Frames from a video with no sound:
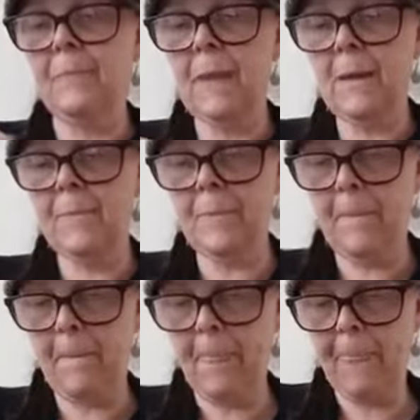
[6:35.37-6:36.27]
here
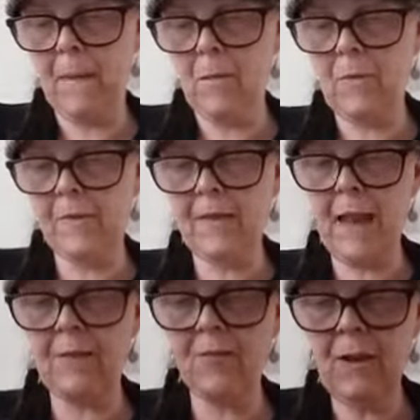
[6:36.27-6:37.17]
on the
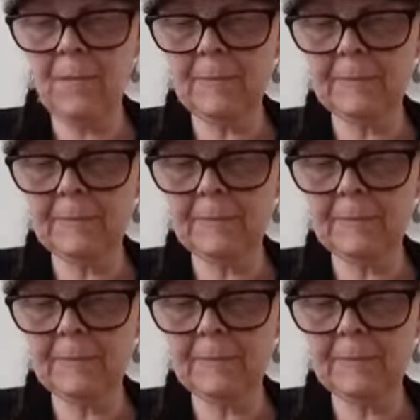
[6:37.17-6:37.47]
side, yeah?